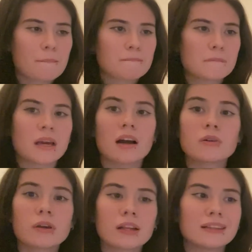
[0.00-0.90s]

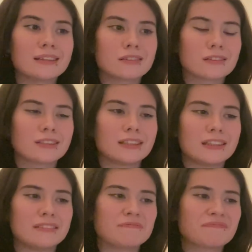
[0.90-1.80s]
Byakuya
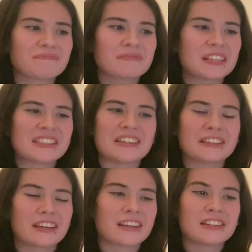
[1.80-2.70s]
literally is gonna
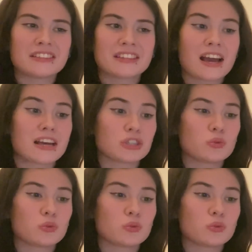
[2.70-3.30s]
get his ass